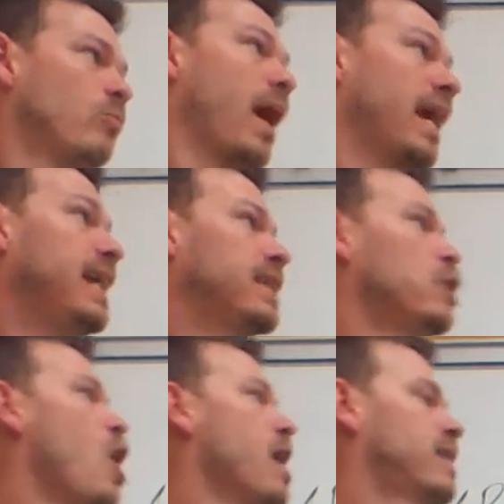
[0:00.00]
Right, he's
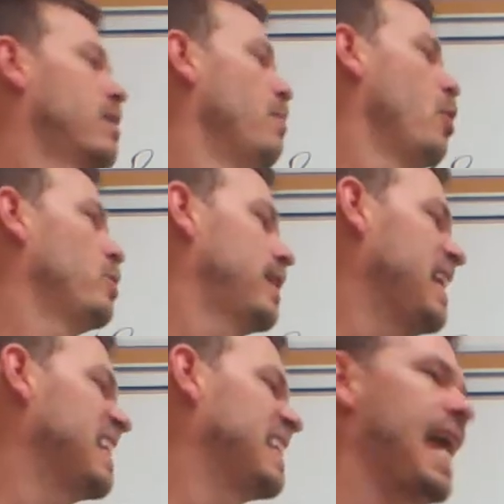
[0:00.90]
lost the most and
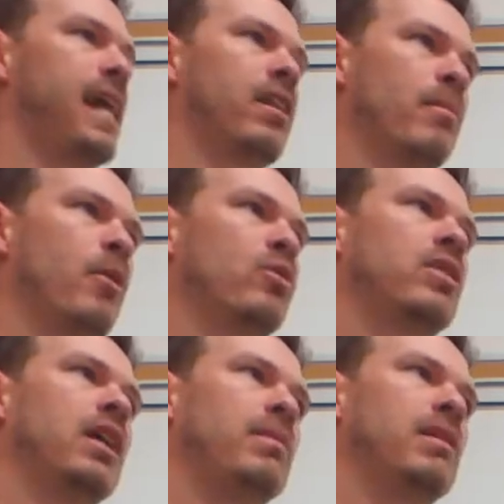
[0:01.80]
he's gained the most,
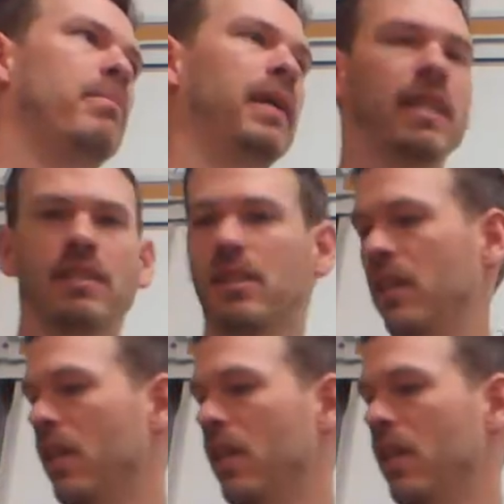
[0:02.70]
so he'd be the biggest.